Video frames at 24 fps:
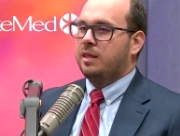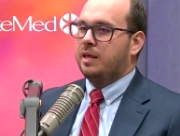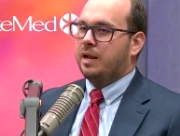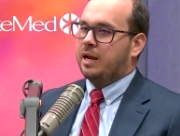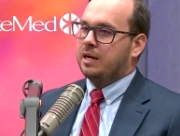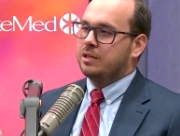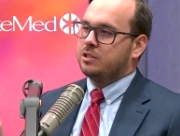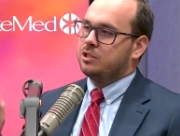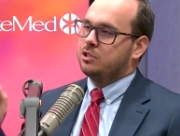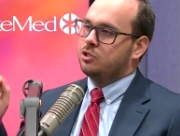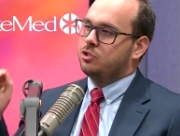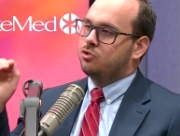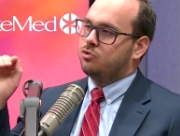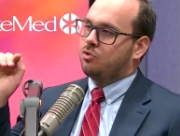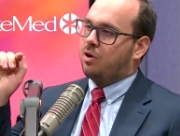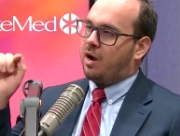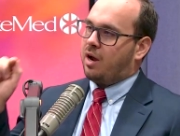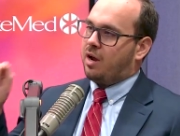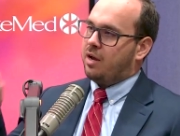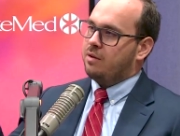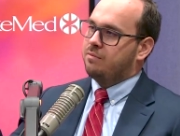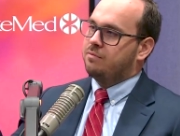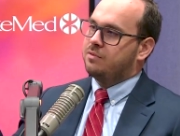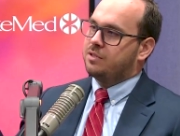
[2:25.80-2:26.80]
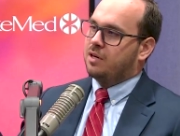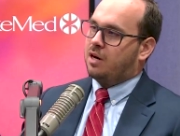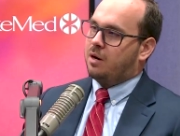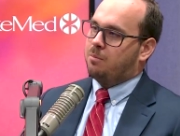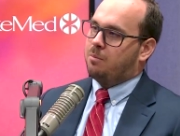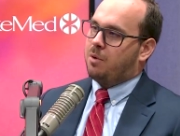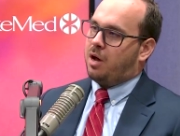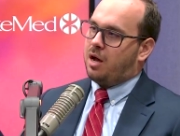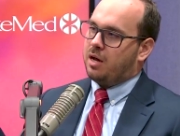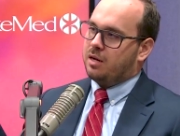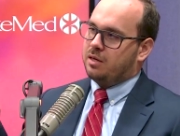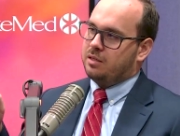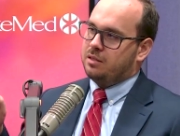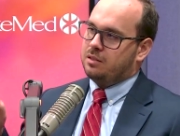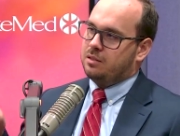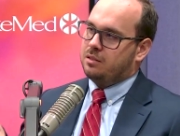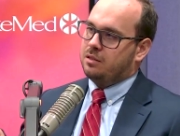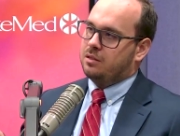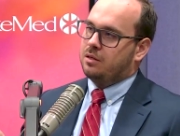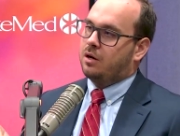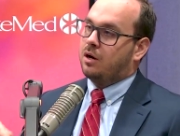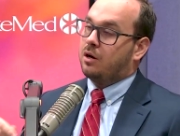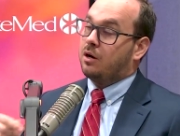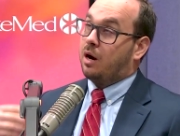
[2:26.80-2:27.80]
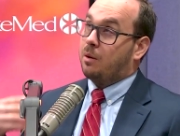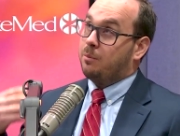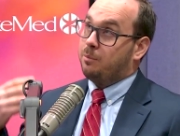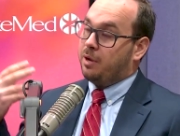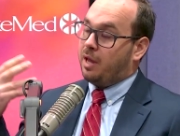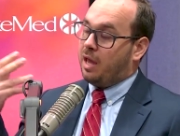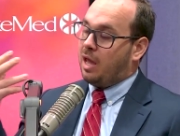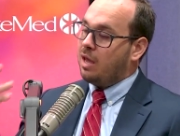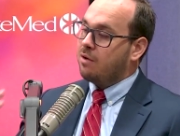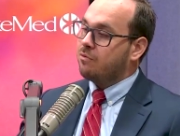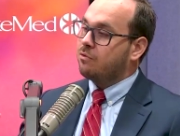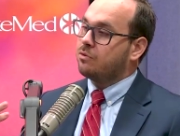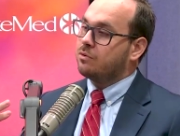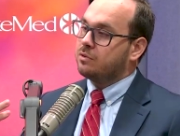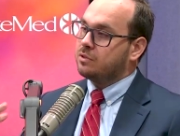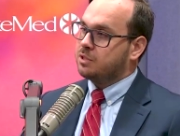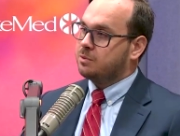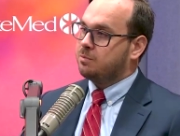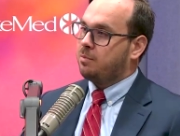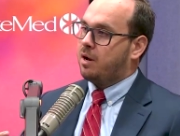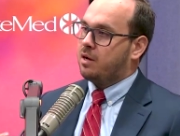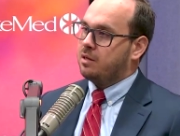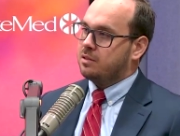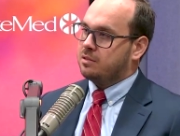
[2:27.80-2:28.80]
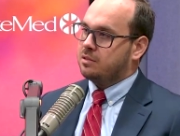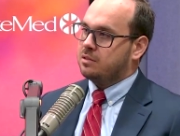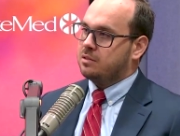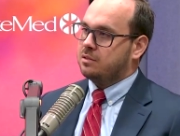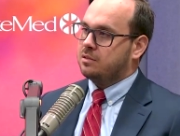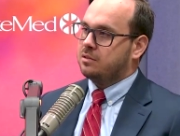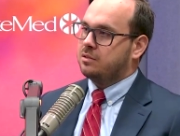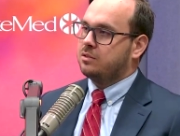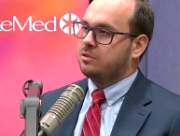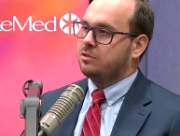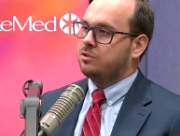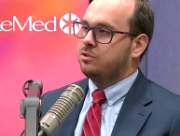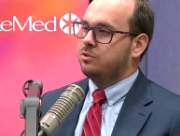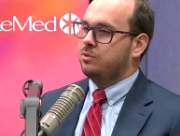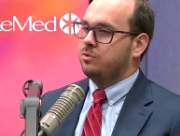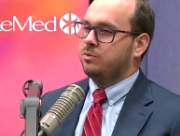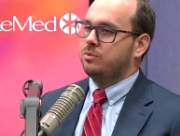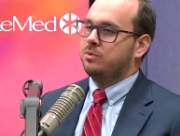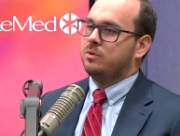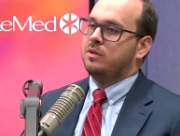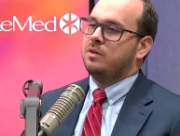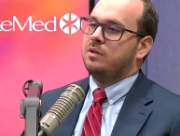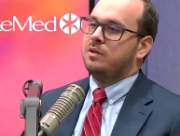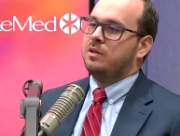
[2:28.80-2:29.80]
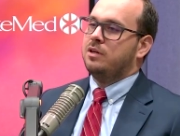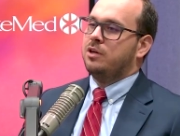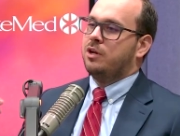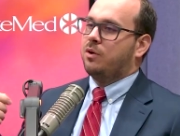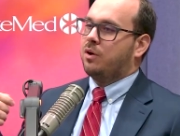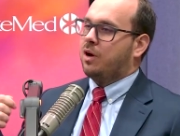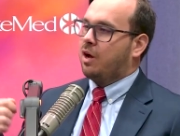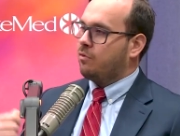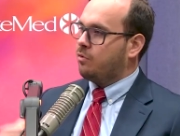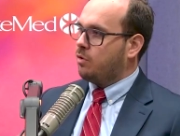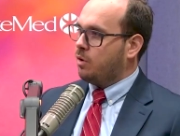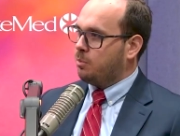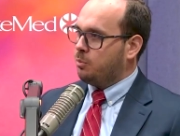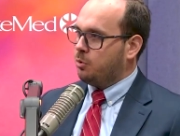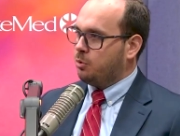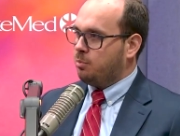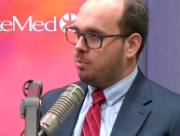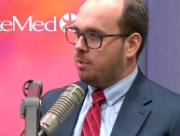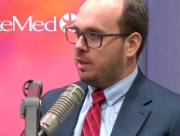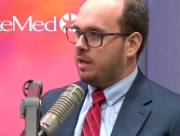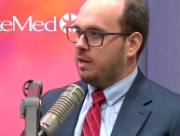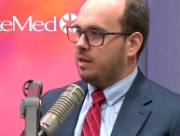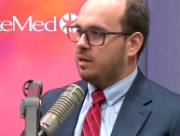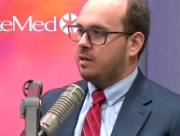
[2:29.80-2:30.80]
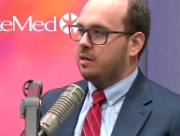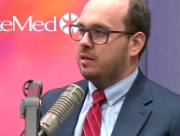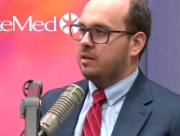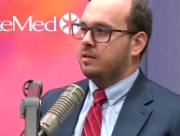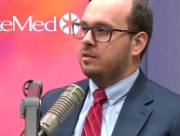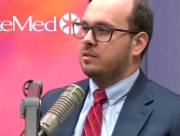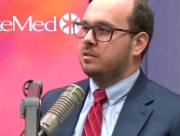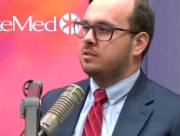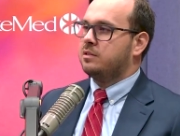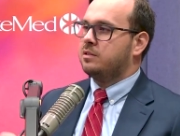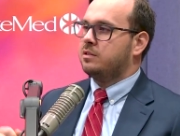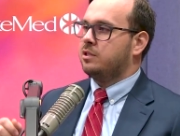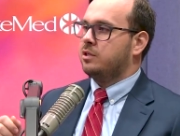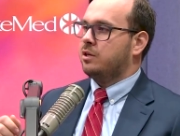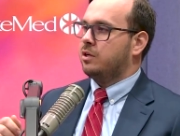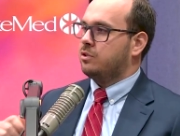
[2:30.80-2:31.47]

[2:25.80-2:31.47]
That actually drives our body, our behavioral responses to cover up with blankets,